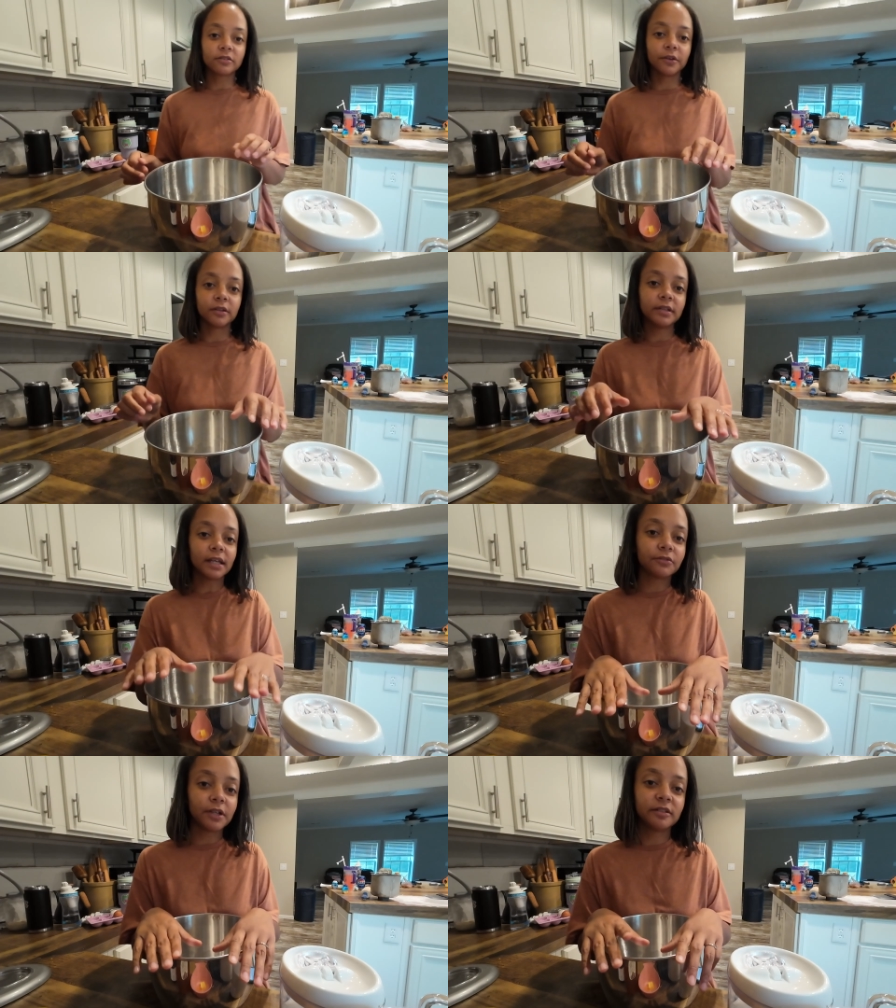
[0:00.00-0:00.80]
so this
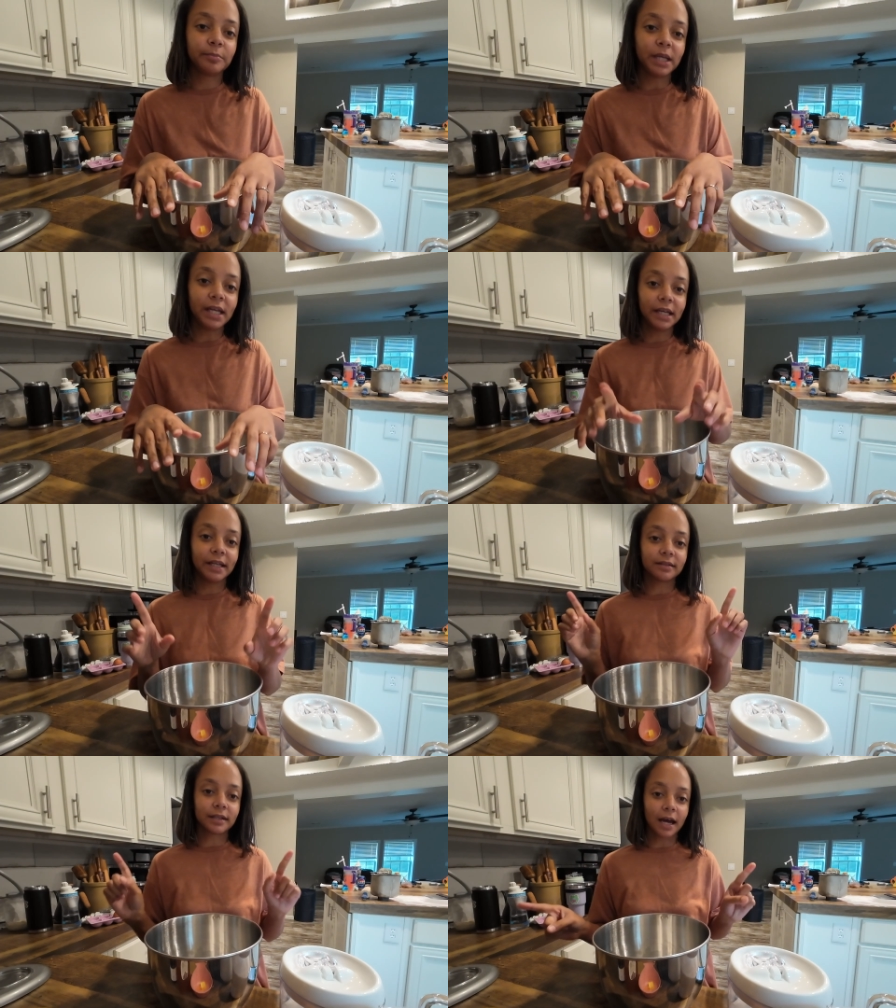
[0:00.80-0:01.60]
next recipe, it
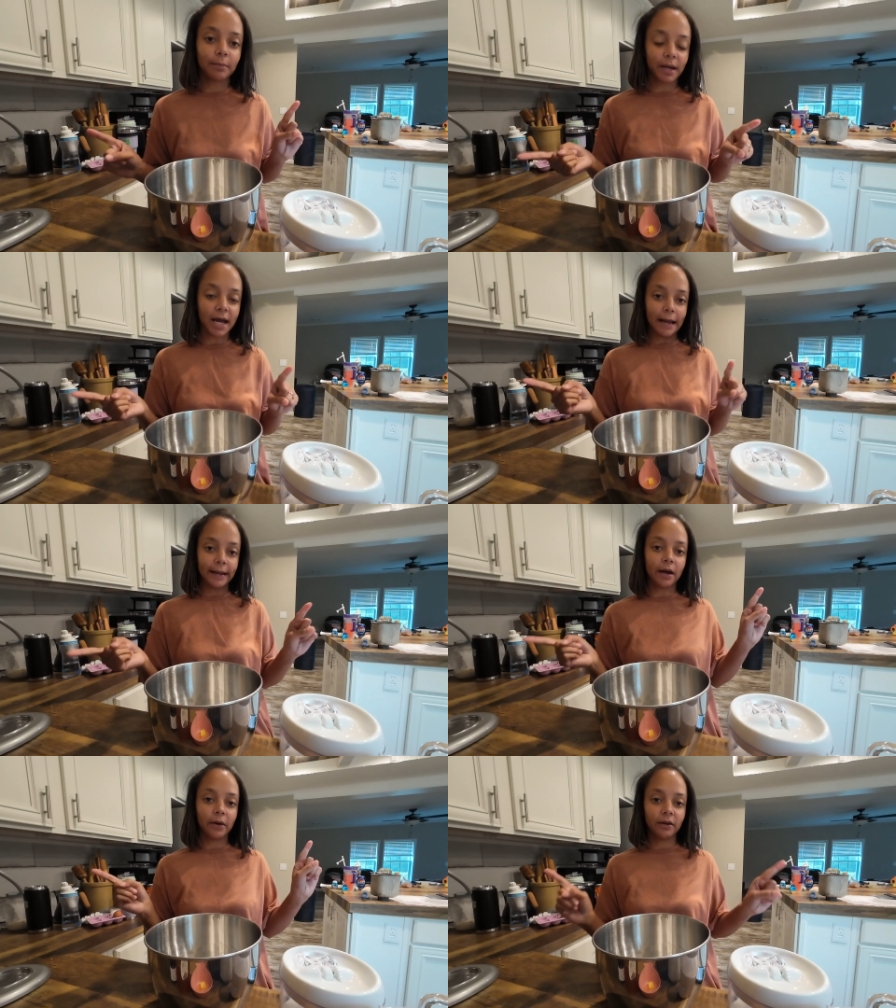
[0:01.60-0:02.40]
is not mine.
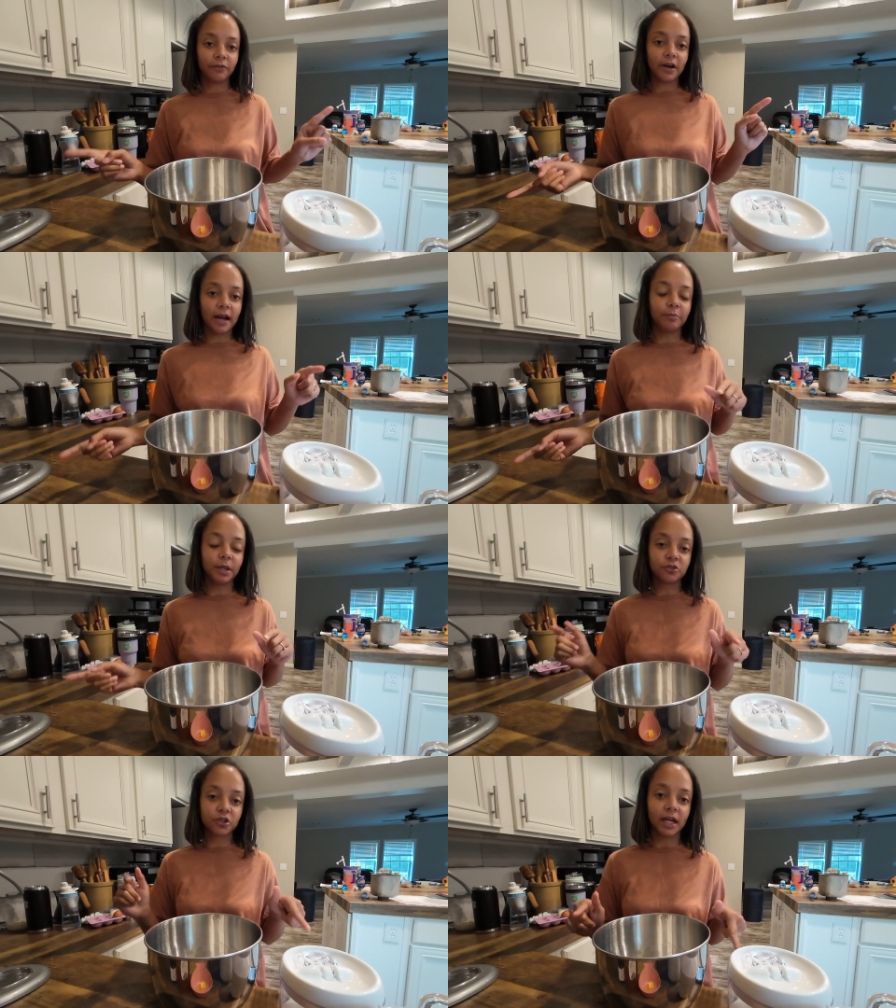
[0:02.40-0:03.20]
However, I've
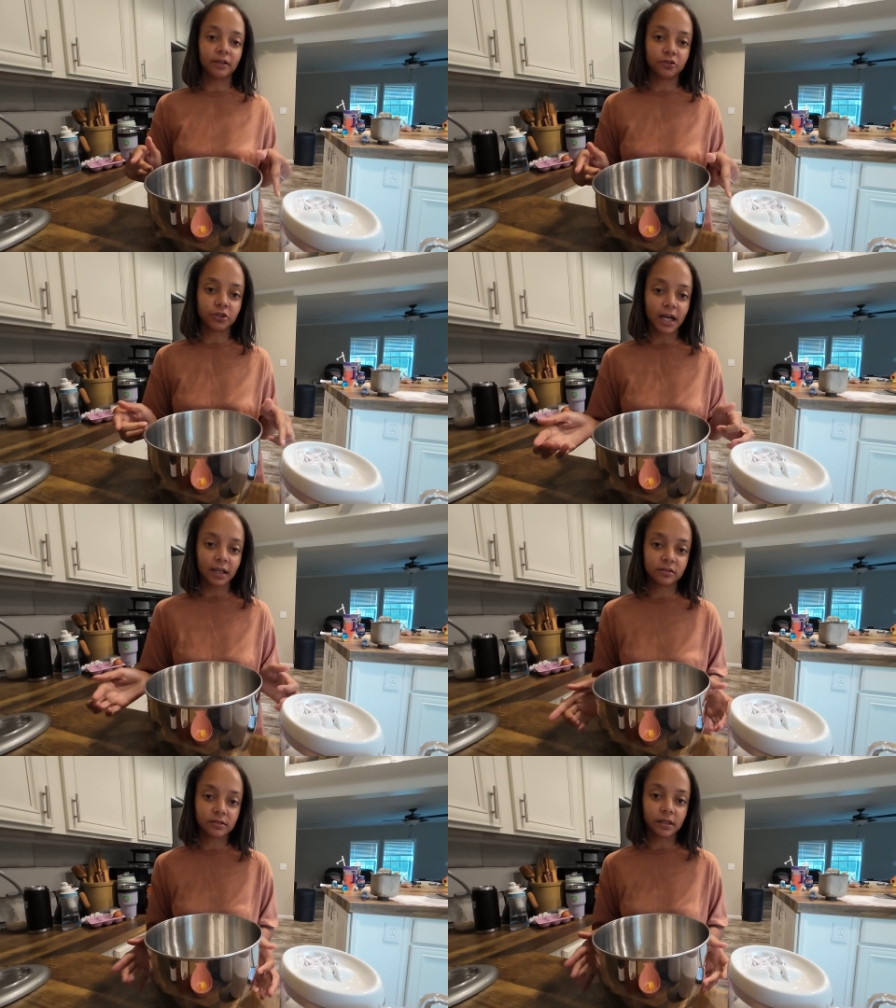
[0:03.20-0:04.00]
been trying to try
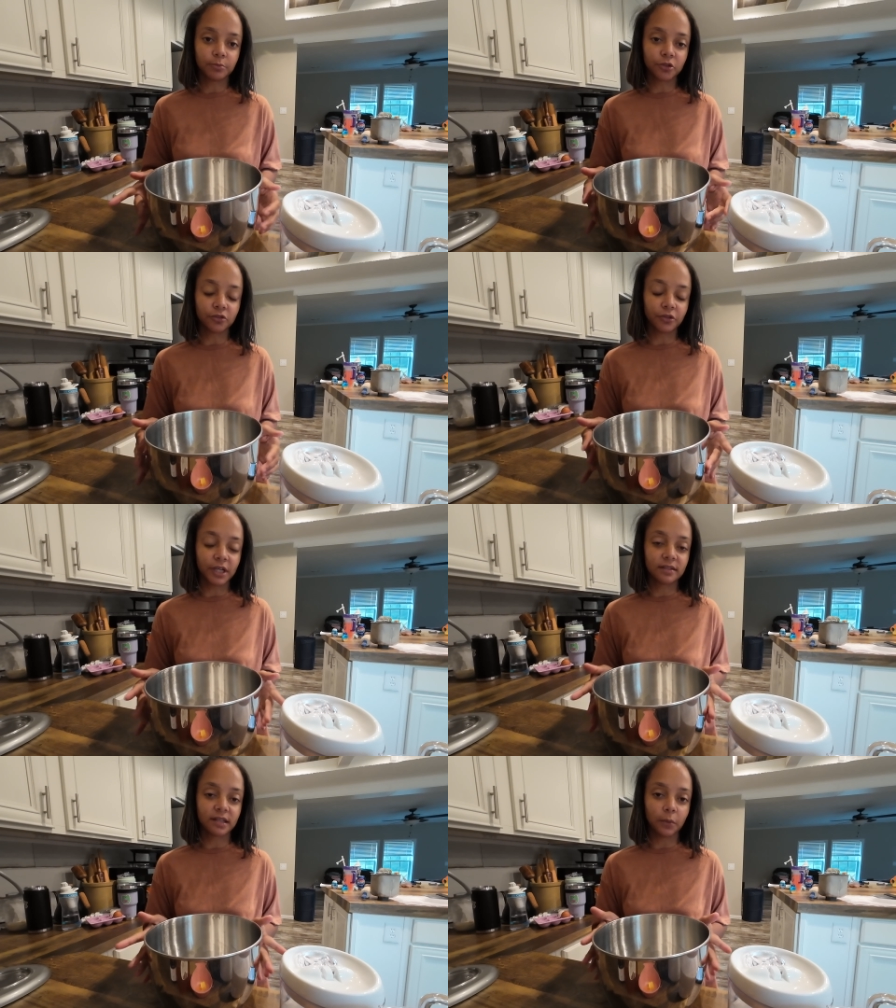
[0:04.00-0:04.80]
some
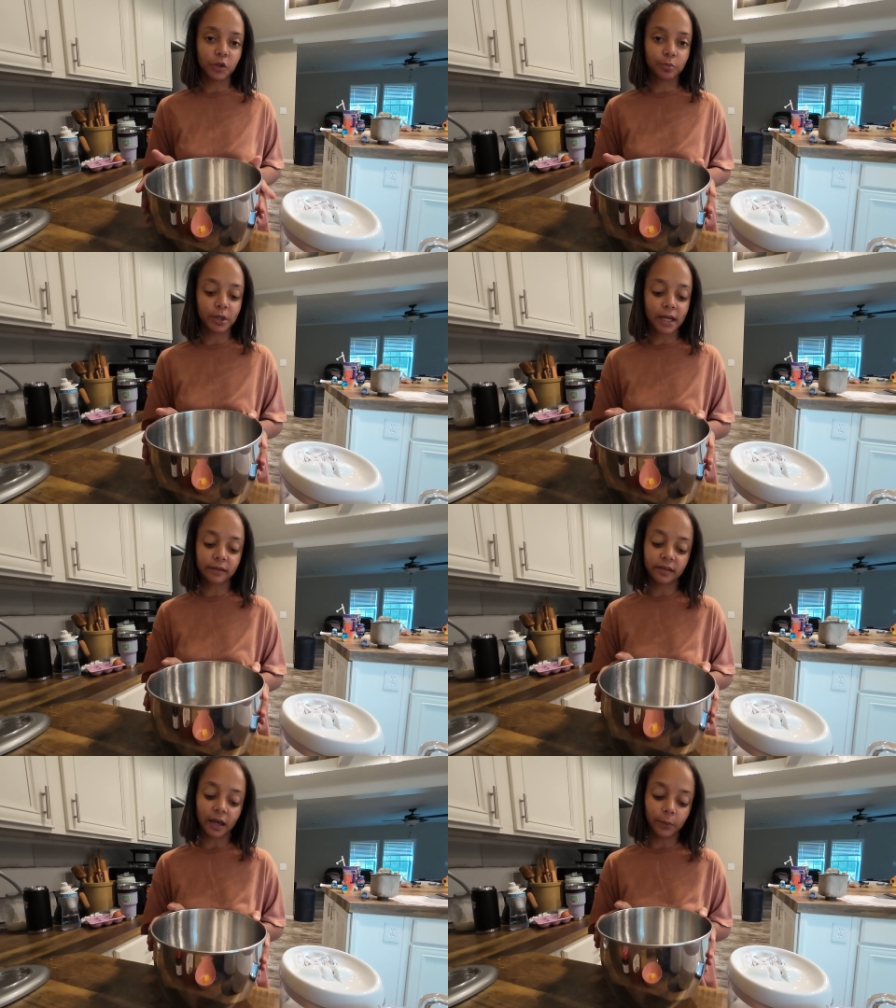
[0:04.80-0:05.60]
different sandwich
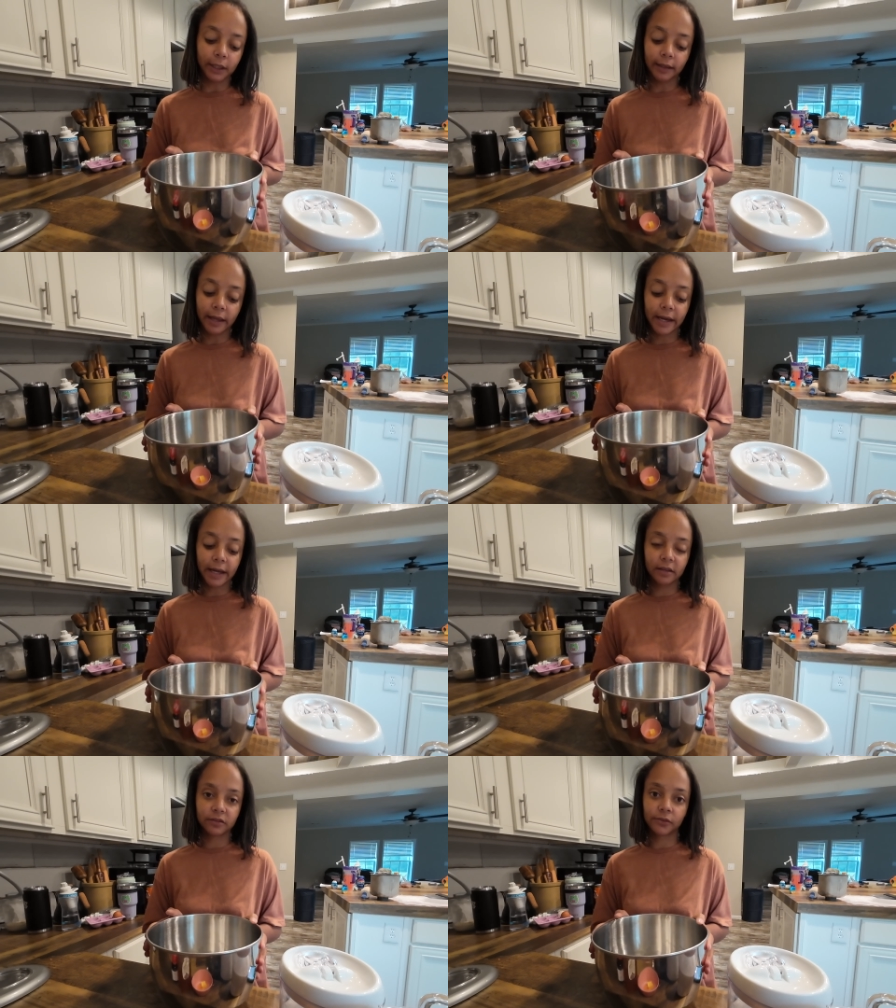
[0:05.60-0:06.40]
breads that we
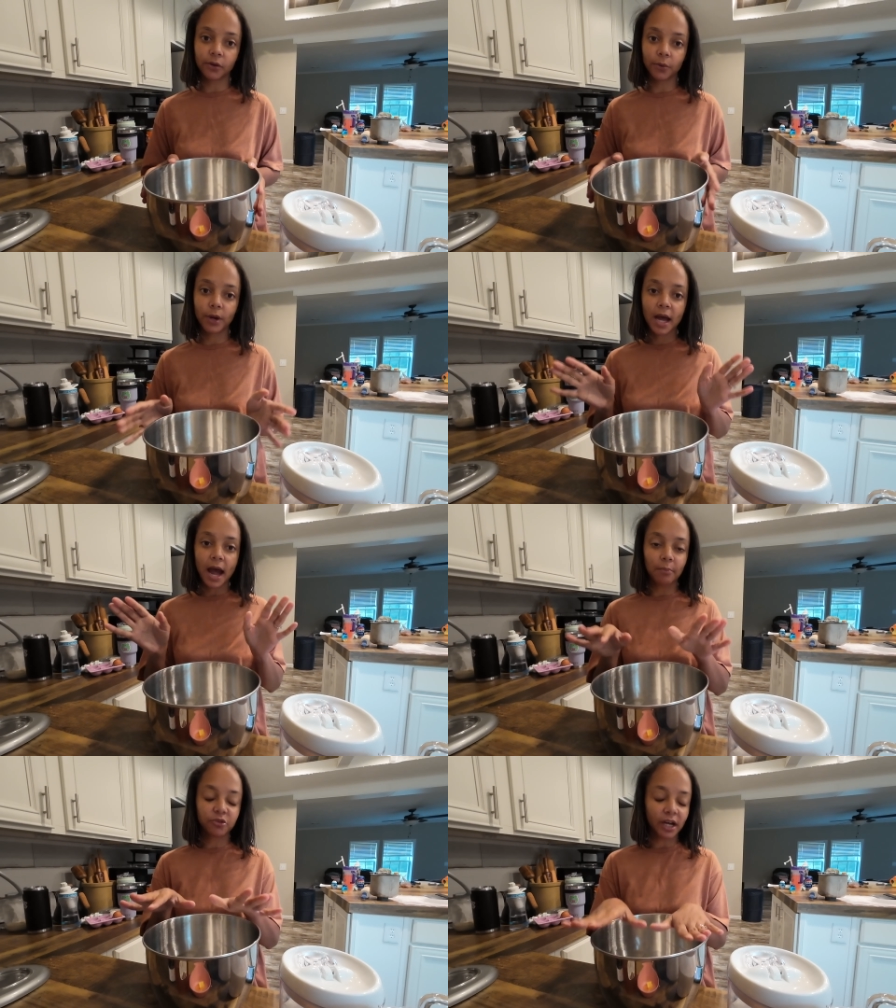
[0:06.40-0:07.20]
like. So
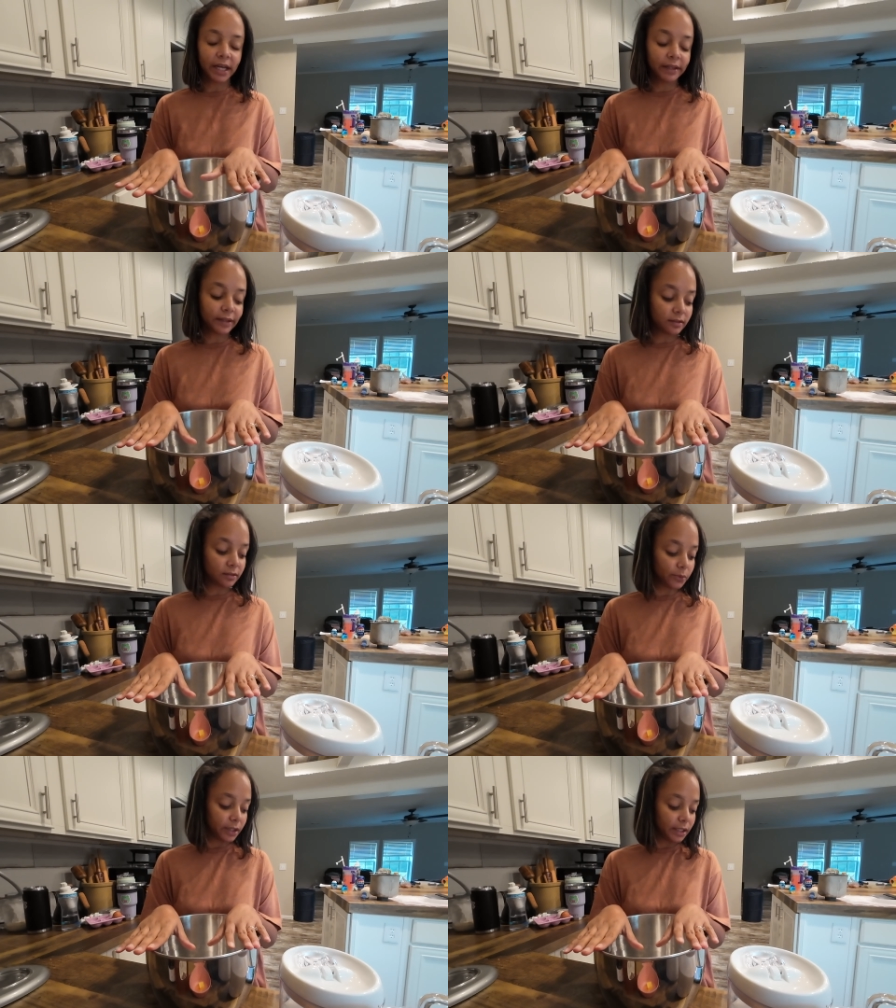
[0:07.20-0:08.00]
I'm trying this
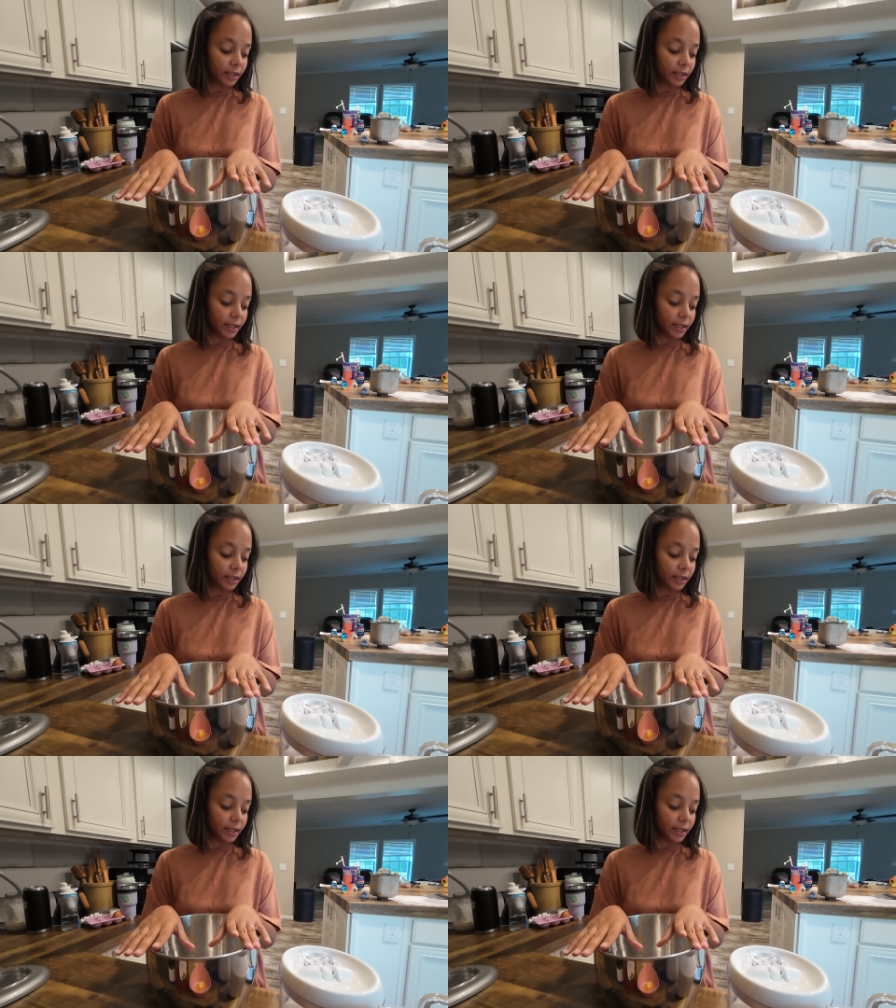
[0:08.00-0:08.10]
one.